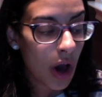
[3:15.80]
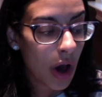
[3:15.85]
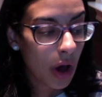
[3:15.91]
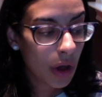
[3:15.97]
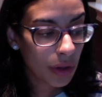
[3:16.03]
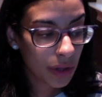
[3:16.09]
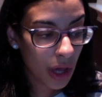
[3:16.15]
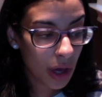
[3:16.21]

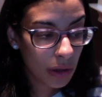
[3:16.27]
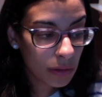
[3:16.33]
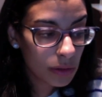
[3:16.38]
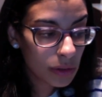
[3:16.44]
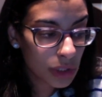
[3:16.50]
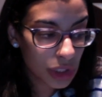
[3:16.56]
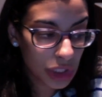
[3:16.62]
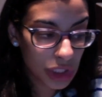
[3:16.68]

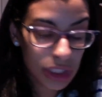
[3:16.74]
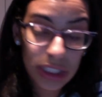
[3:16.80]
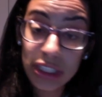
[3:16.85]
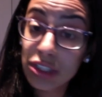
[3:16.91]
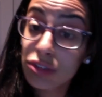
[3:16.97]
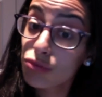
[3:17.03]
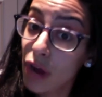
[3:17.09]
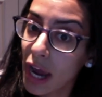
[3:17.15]
Although
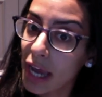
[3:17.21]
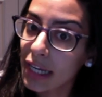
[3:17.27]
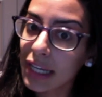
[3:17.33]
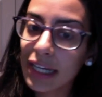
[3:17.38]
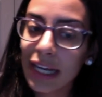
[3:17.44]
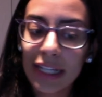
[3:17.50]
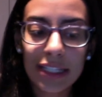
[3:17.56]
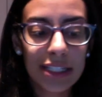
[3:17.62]
she's
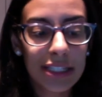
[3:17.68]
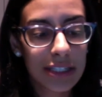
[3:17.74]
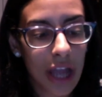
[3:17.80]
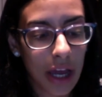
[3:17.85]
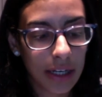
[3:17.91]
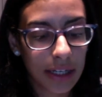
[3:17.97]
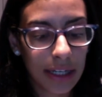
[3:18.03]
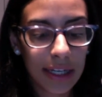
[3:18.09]
writing and
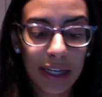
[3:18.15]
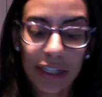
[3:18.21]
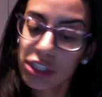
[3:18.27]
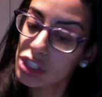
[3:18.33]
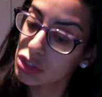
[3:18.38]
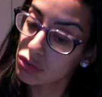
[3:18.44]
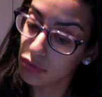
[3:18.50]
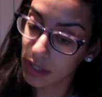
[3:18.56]
studying and
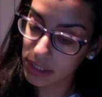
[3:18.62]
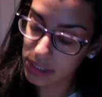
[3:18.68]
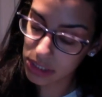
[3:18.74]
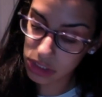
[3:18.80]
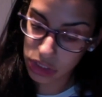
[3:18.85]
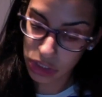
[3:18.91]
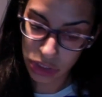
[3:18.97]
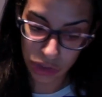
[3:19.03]
she's
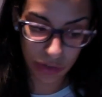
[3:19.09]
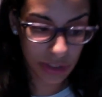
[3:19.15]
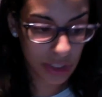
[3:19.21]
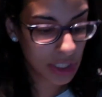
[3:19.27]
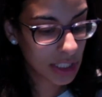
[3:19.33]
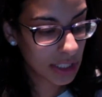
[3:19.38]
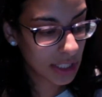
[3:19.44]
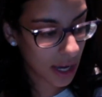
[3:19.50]
raising children,
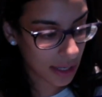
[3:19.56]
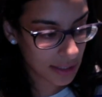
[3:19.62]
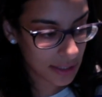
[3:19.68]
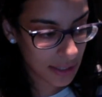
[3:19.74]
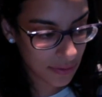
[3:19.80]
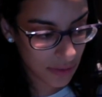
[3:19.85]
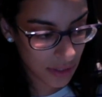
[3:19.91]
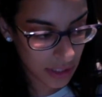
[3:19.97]
she
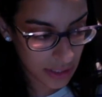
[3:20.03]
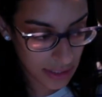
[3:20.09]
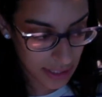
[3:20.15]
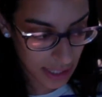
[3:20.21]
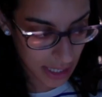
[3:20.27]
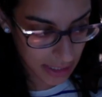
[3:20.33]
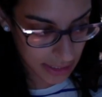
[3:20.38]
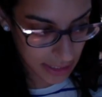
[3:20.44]
does live in
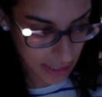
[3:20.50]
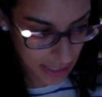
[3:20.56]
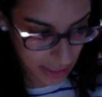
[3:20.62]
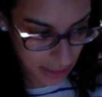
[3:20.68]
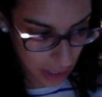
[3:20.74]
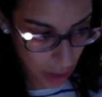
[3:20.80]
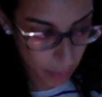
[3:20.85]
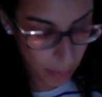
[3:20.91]
San
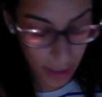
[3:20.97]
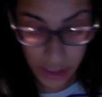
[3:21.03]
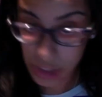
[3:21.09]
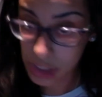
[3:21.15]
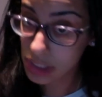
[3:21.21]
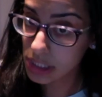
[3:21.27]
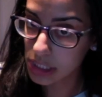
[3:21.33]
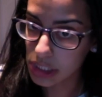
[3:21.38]
Diego where
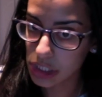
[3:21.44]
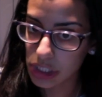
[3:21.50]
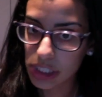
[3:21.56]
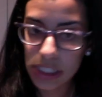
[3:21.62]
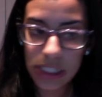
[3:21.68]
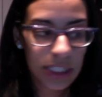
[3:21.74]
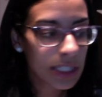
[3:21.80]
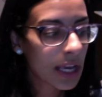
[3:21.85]
she
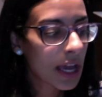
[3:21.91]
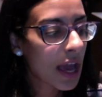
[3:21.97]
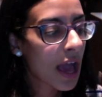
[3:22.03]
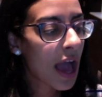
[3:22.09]
teaches.